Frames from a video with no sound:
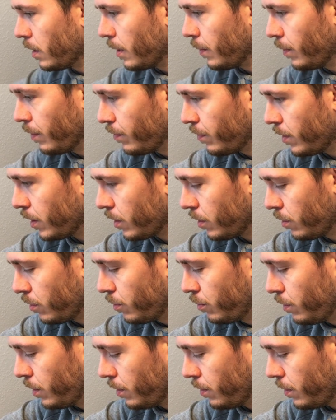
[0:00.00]
Then we've got the
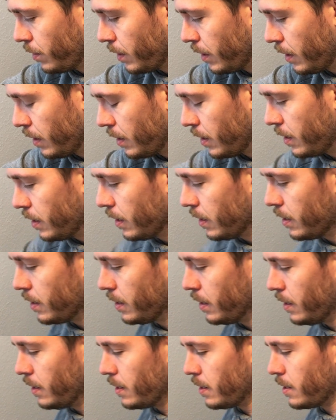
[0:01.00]

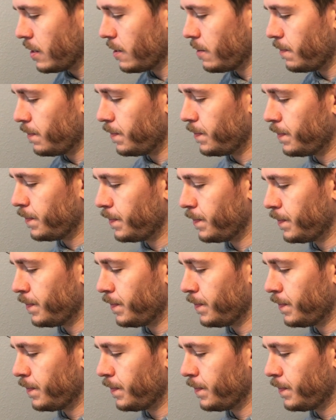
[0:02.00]
216th